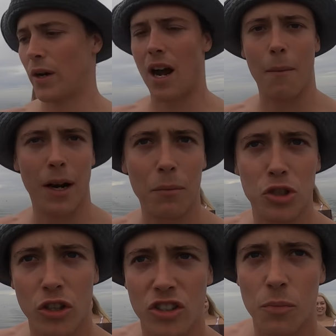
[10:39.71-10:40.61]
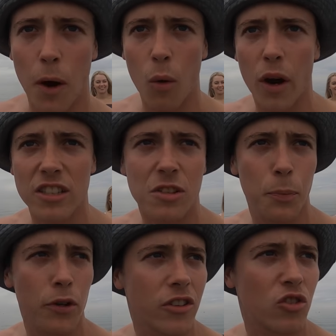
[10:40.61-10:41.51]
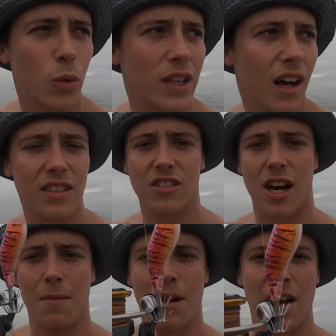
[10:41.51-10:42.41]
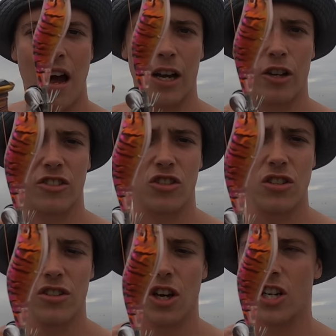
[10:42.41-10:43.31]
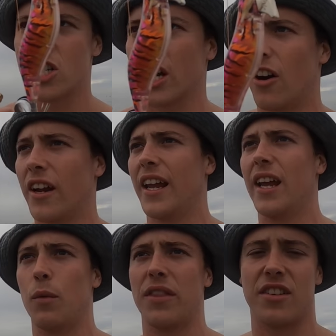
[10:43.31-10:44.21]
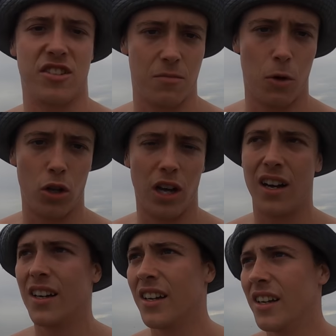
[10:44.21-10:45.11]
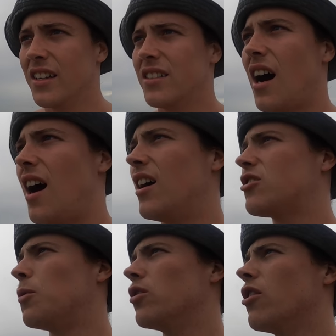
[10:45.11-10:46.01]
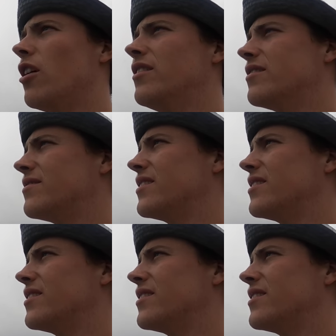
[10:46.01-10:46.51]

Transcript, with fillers: we're coming up to the spot where I spooked the squid last time. I got a, got a jig on here with a smaller, uh, smaller rod.